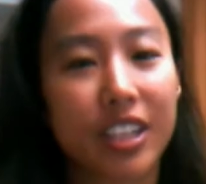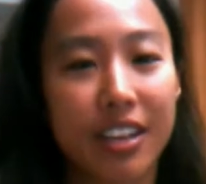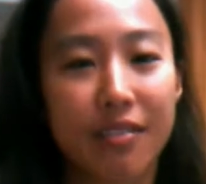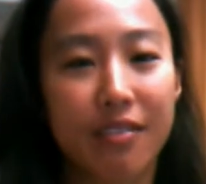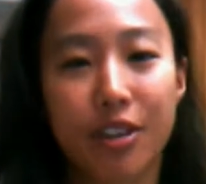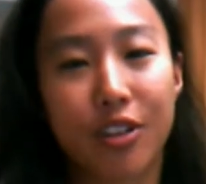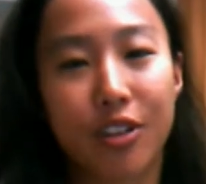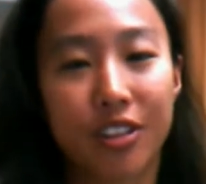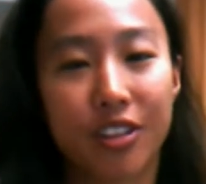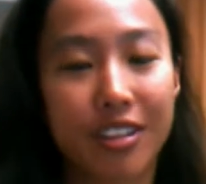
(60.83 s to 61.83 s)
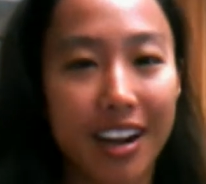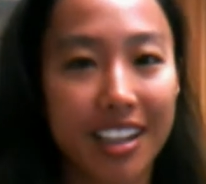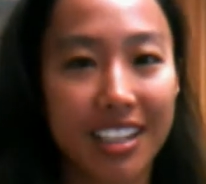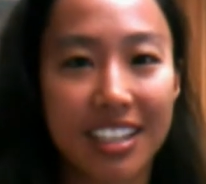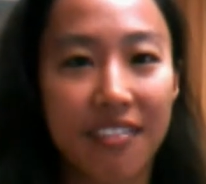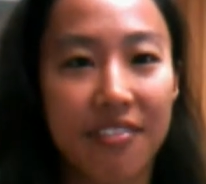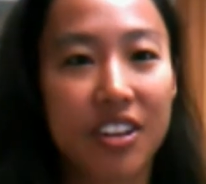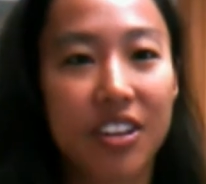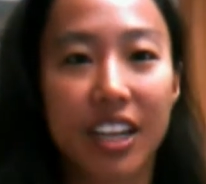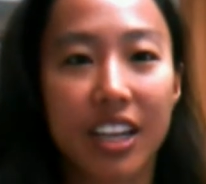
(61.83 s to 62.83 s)
for an orthodontist, I
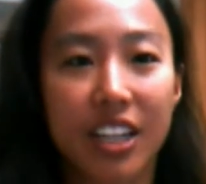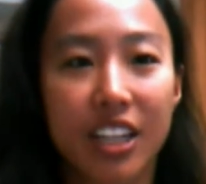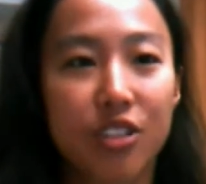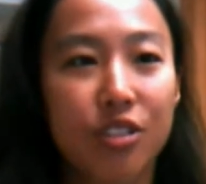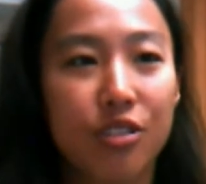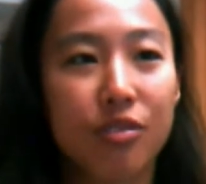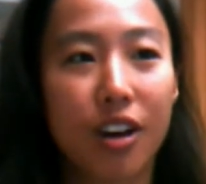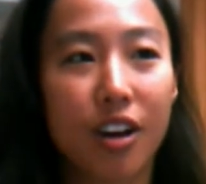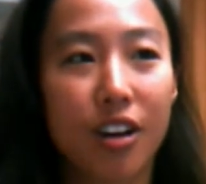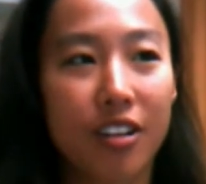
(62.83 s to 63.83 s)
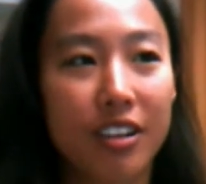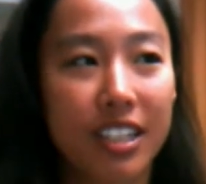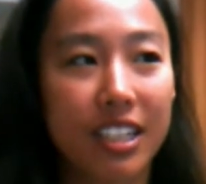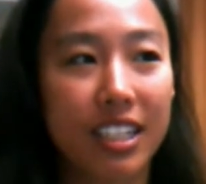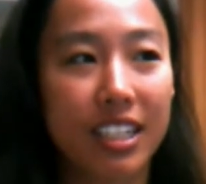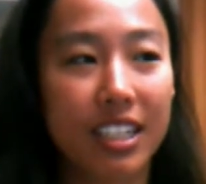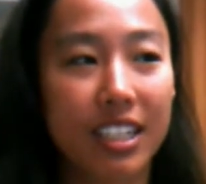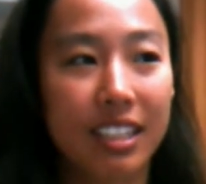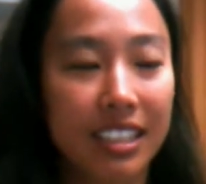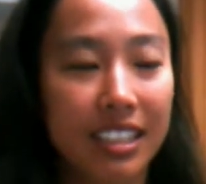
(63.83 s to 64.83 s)
feel like you've already
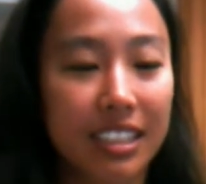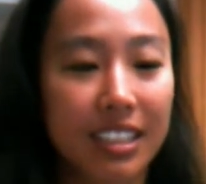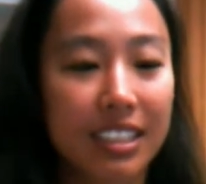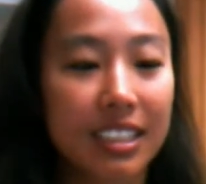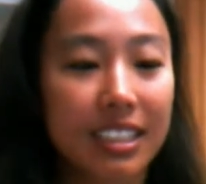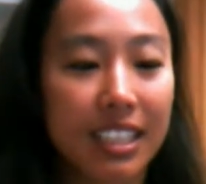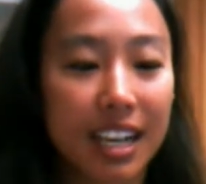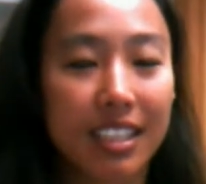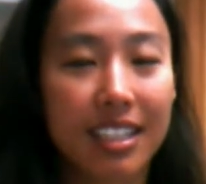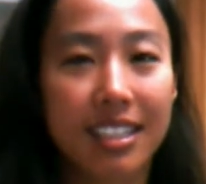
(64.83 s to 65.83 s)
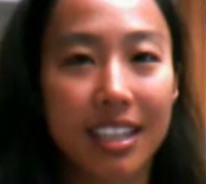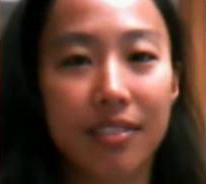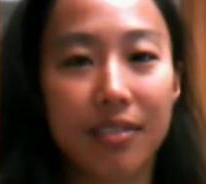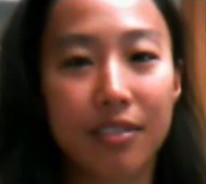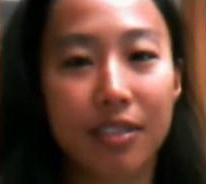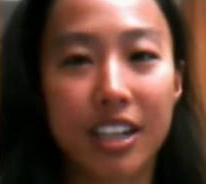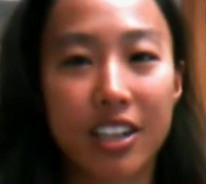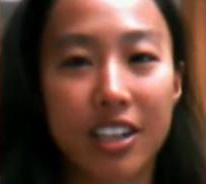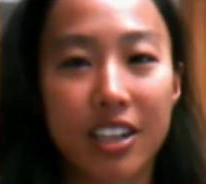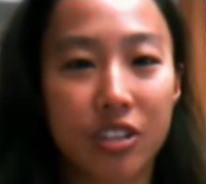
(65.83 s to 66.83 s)
got a set of
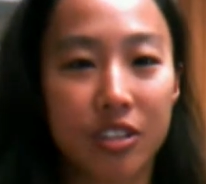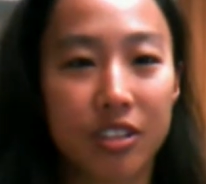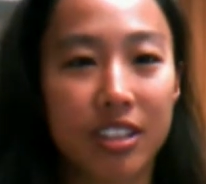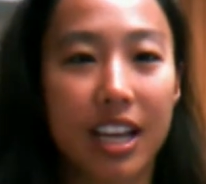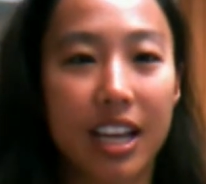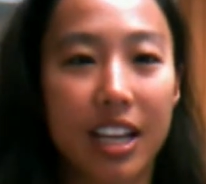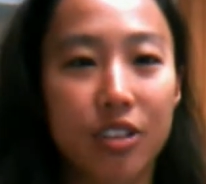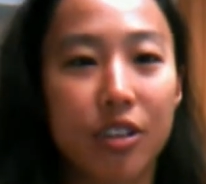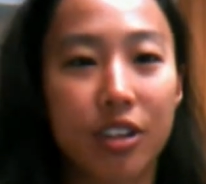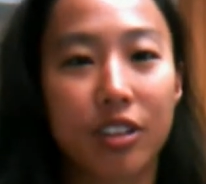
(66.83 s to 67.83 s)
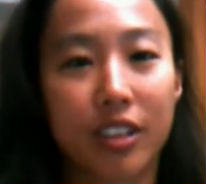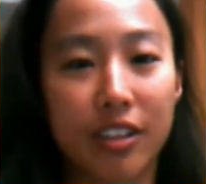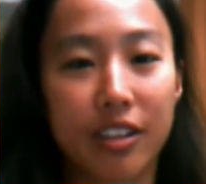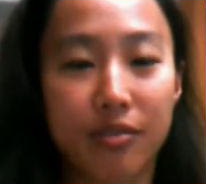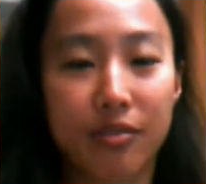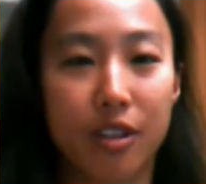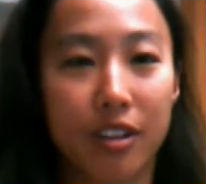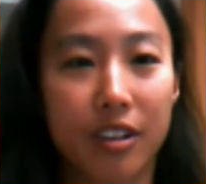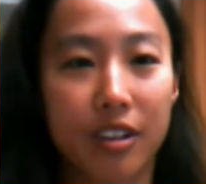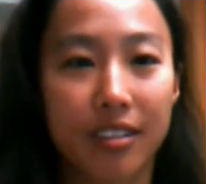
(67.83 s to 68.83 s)
credentials that you are looking
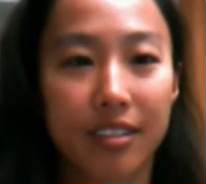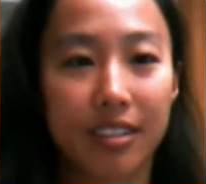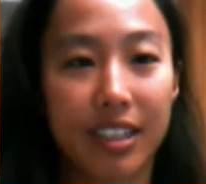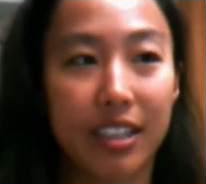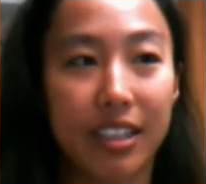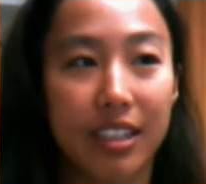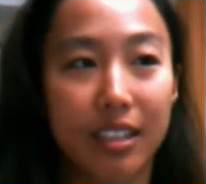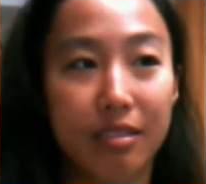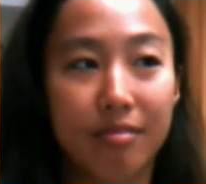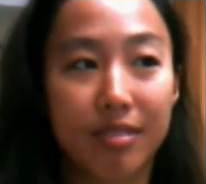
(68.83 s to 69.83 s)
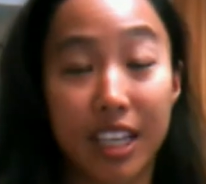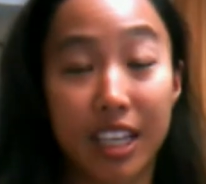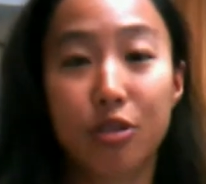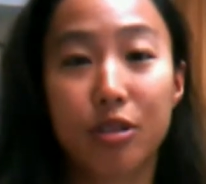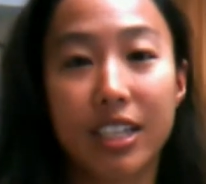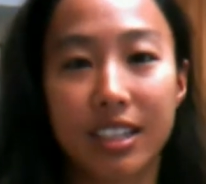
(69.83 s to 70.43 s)
for in getting treated.